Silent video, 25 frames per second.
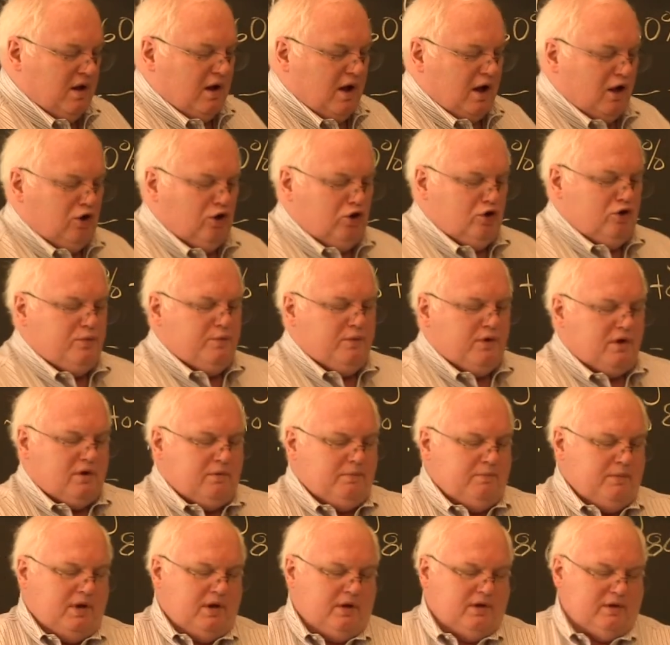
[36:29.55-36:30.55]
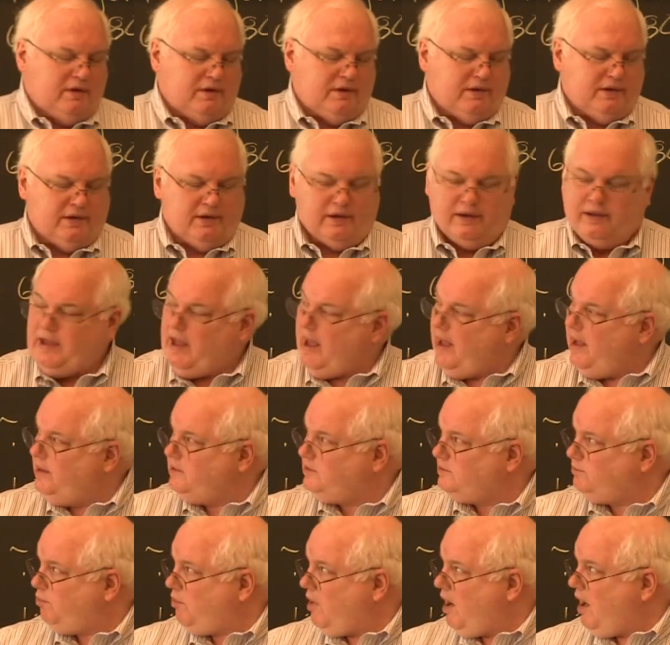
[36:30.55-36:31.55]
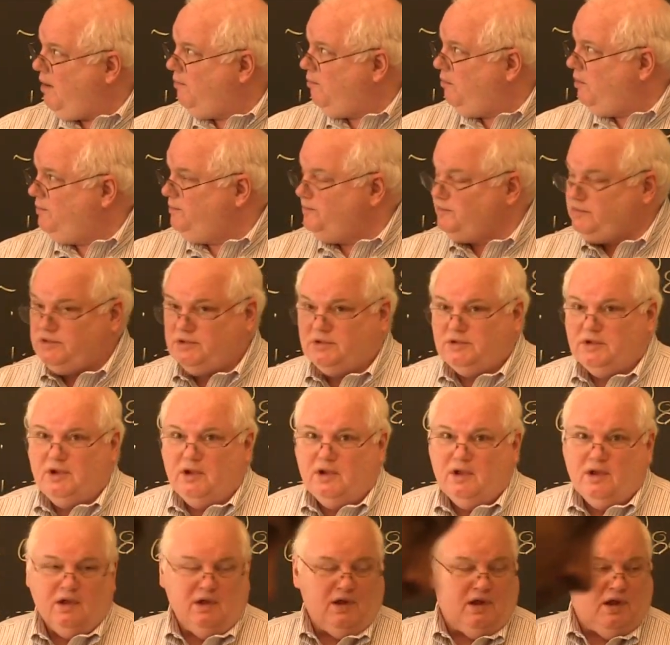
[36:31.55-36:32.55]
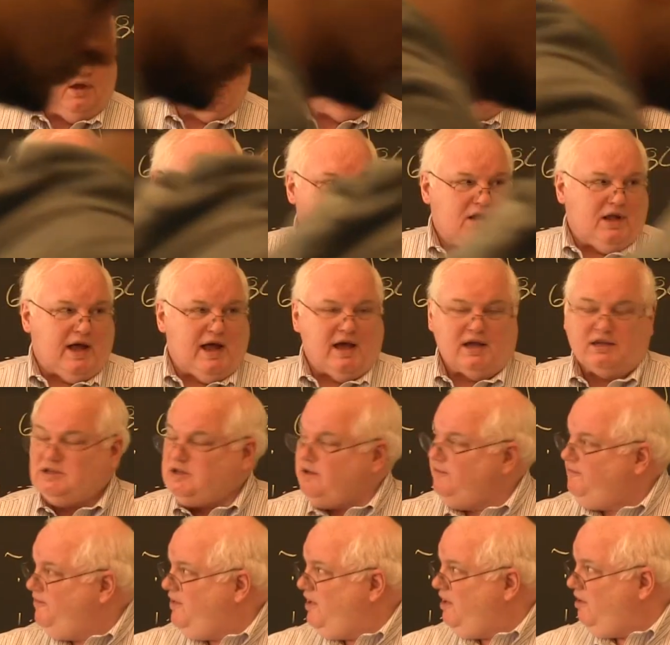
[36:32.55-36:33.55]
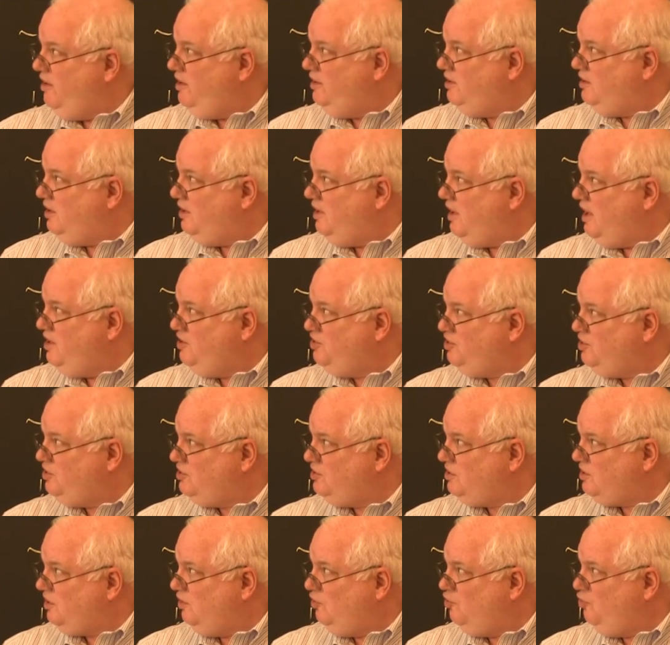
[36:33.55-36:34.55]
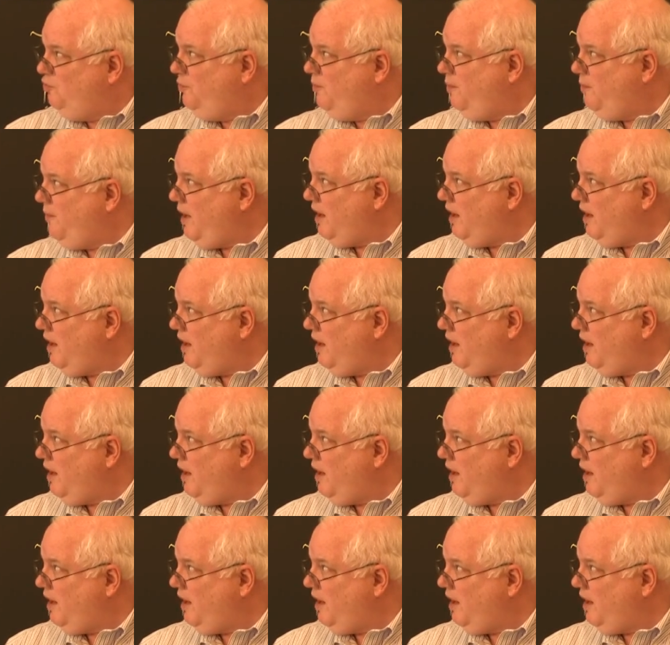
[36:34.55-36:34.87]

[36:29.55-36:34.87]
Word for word: aluminum has problems in that it has a very tenacious aluminum